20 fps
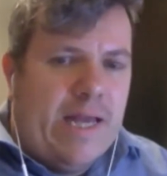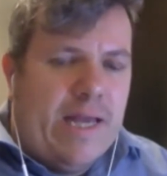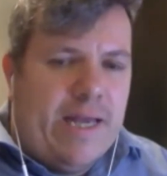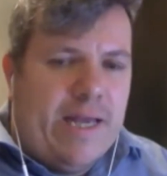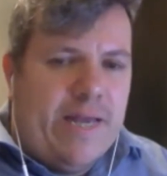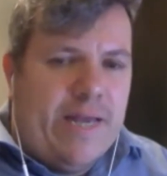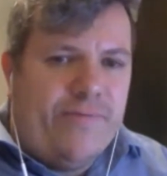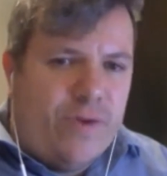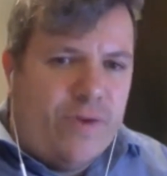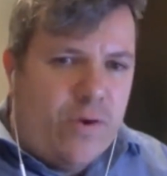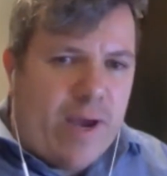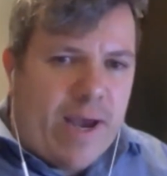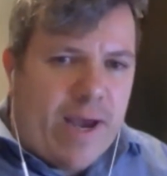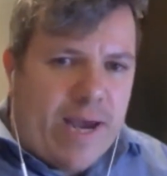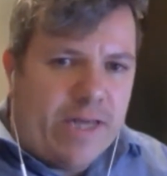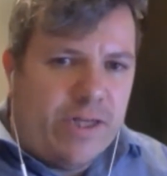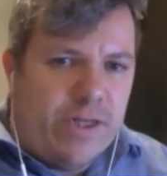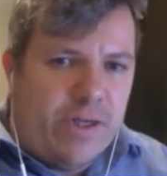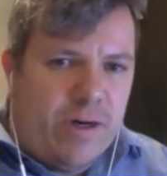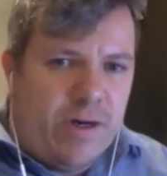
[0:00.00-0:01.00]
If you
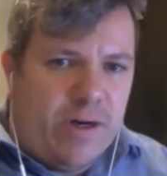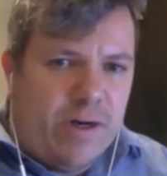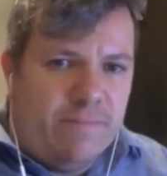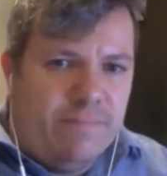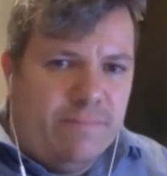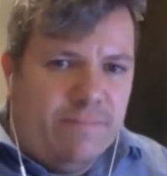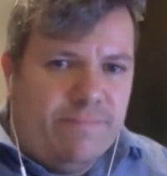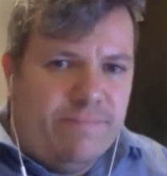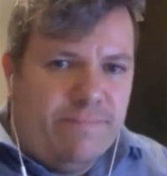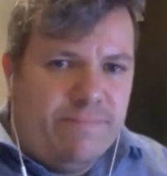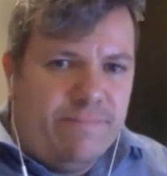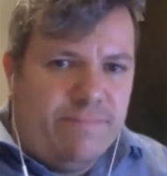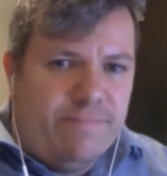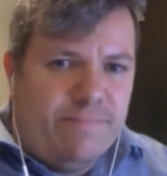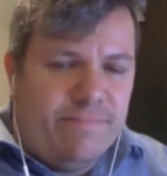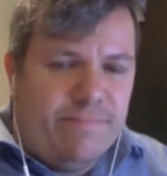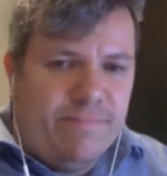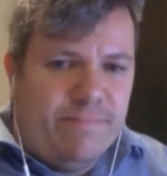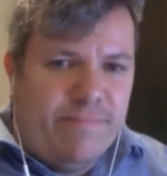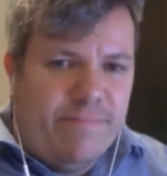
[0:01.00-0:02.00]
had your,
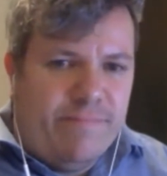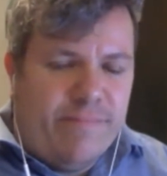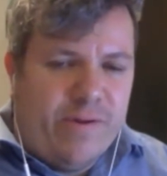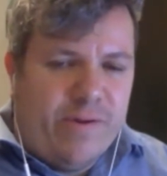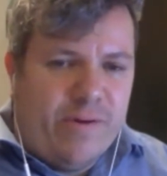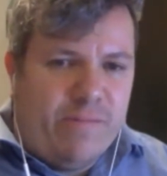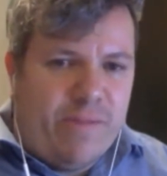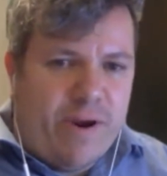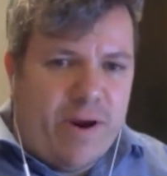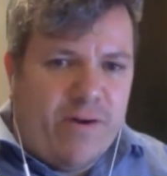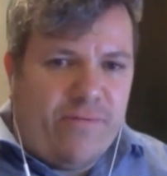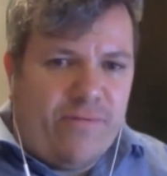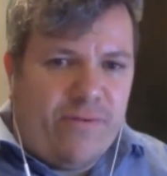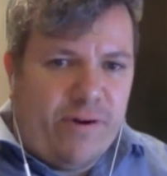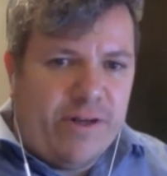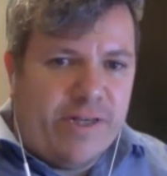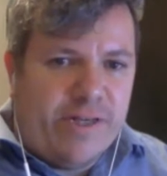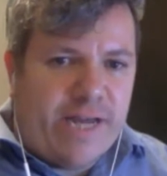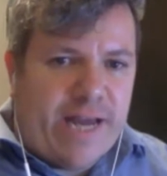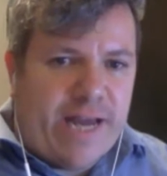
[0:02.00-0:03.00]
mayor
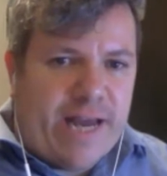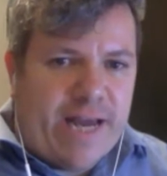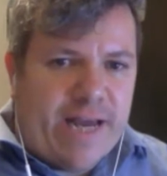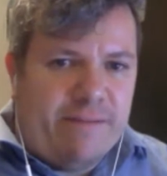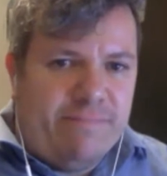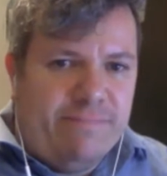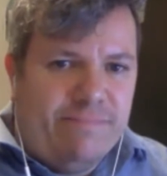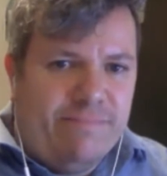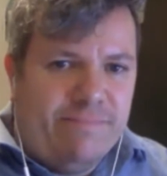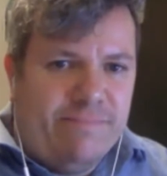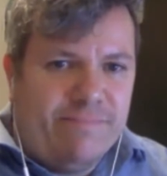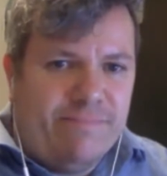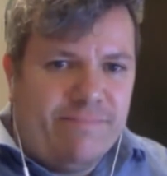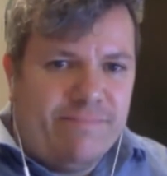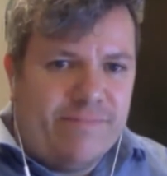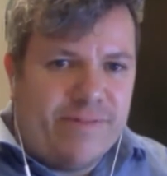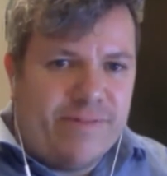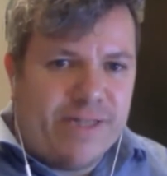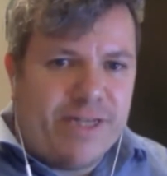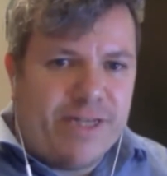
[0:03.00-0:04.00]
for a day,
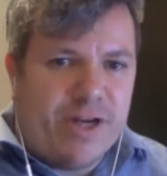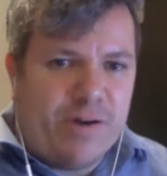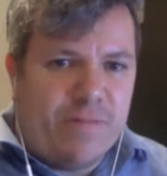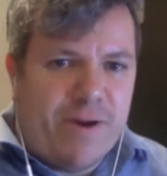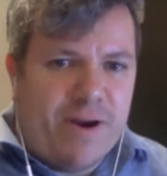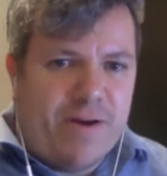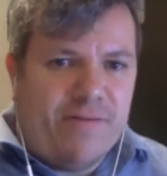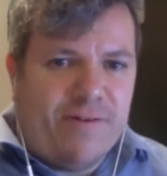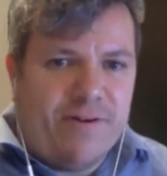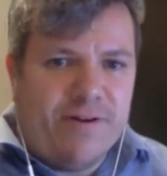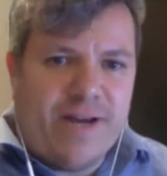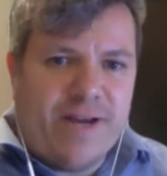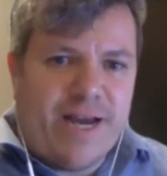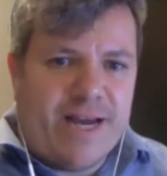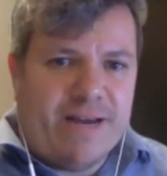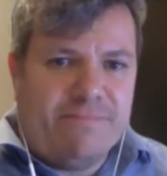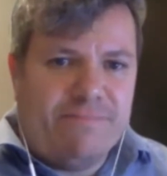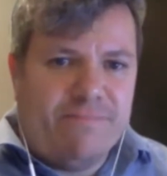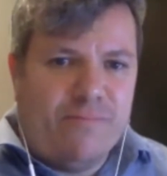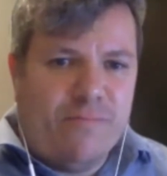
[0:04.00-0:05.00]
dictator mayor for a
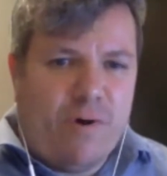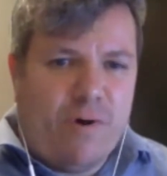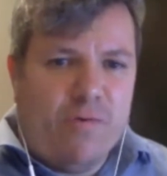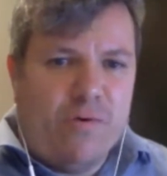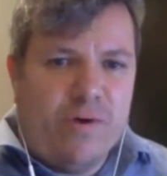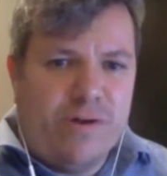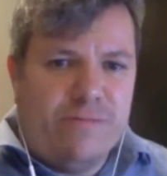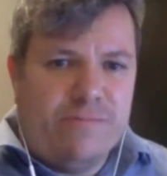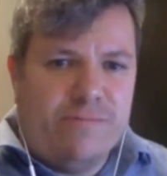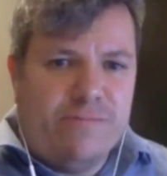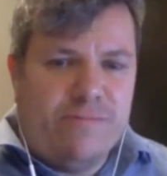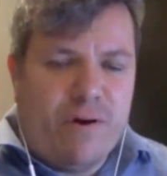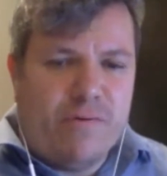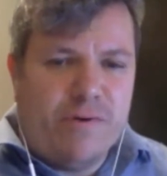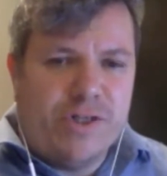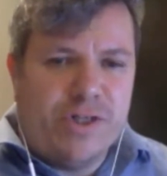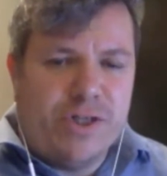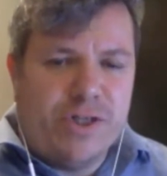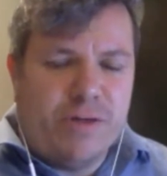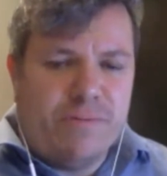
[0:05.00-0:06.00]
day, what
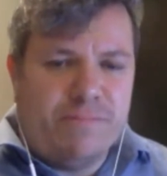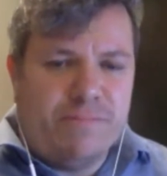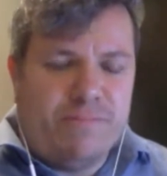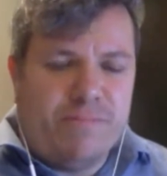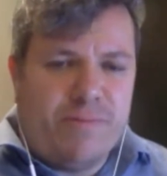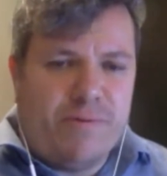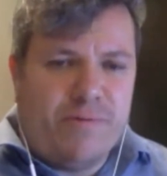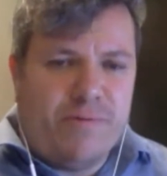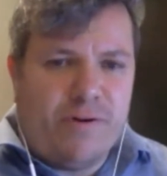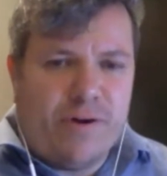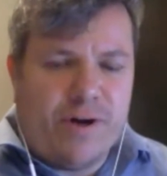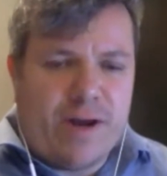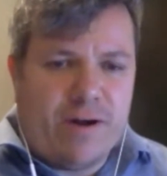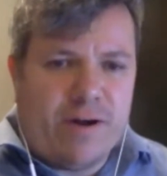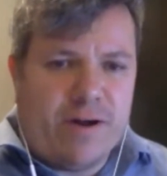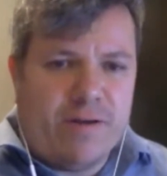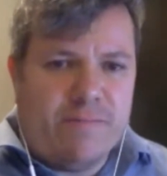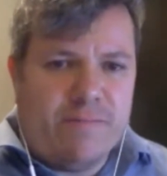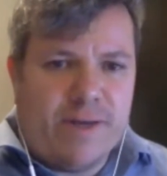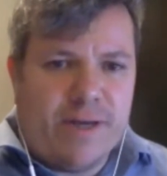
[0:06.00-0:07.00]
would your preferred
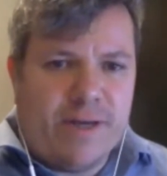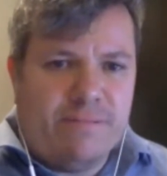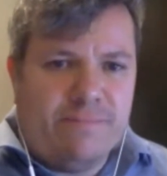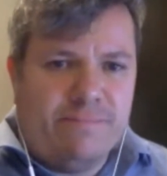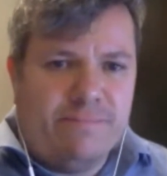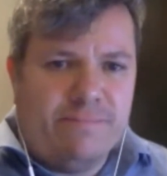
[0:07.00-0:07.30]
outcome be?